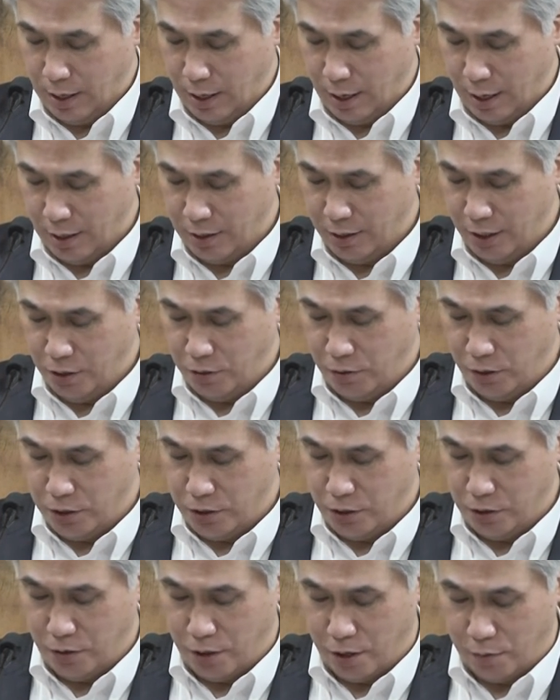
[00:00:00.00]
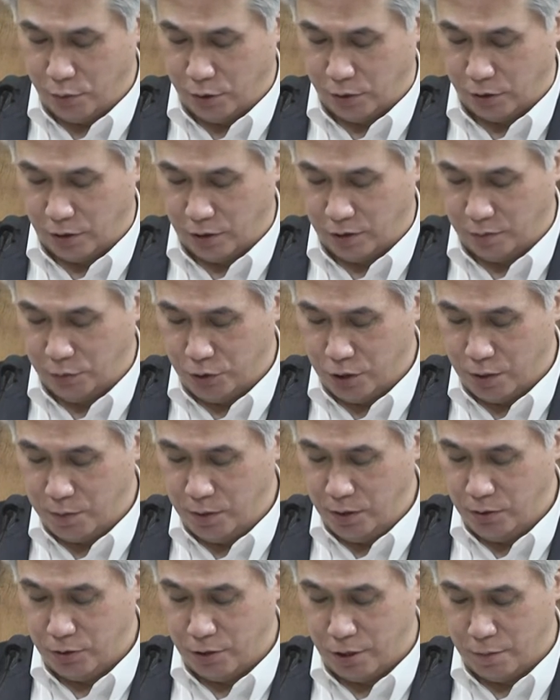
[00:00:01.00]
an increasing number of
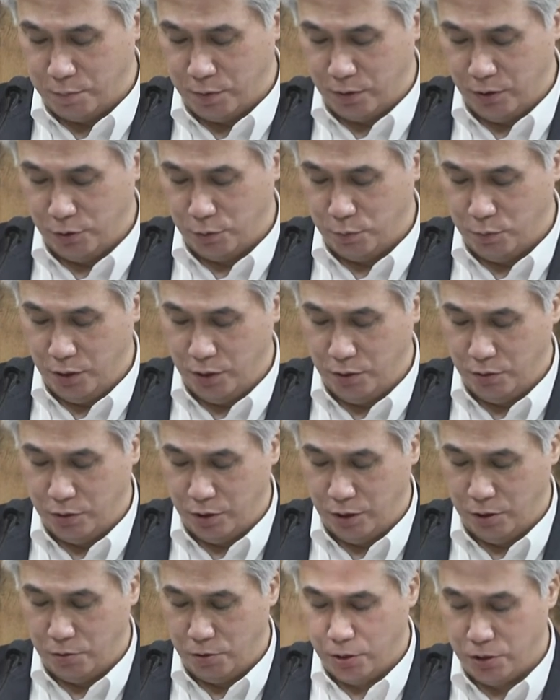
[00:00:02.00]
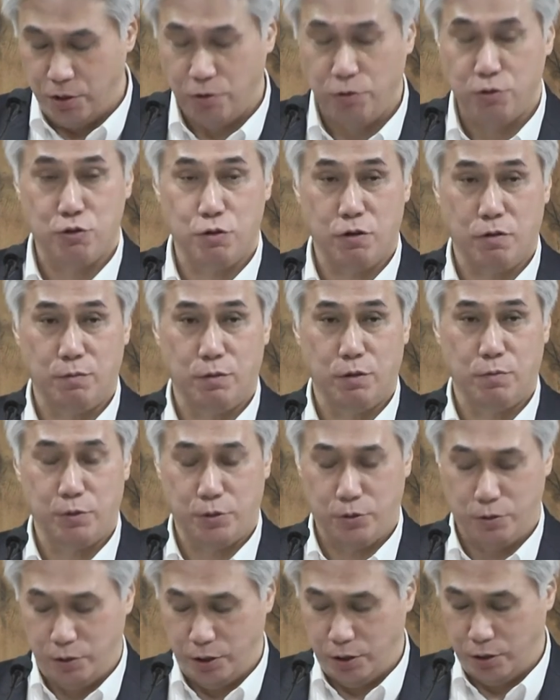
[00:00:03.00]
Japanese companies means increasing job
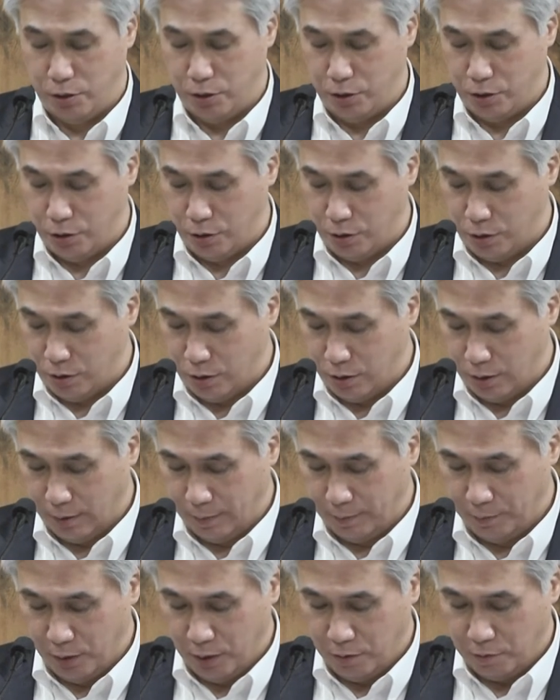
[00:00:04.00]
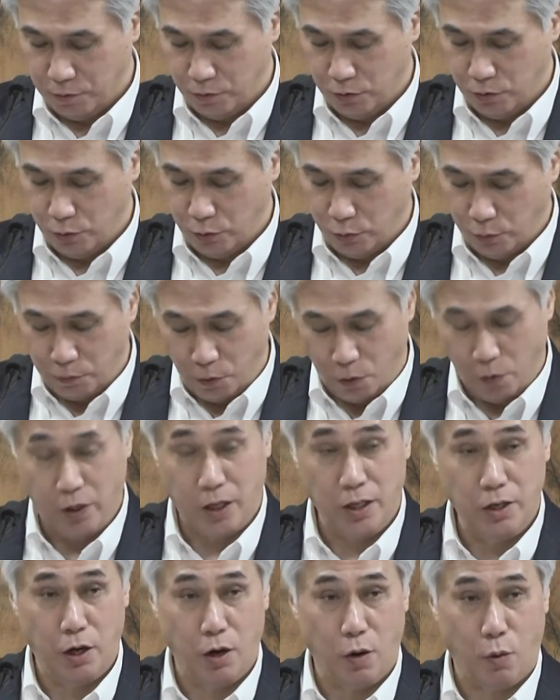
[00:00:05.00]
opportunities for, for
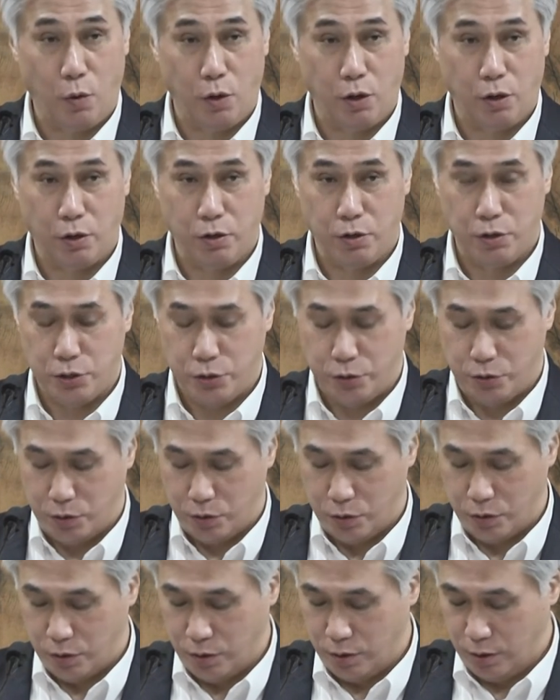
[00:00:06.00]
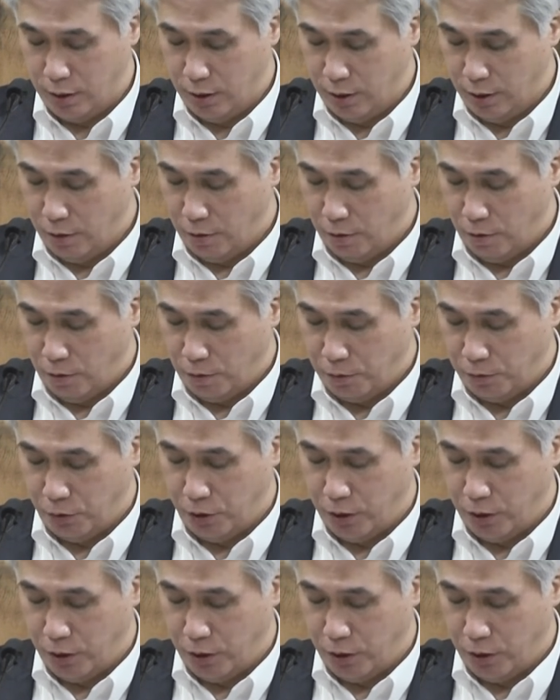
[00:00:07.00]
Indian workers who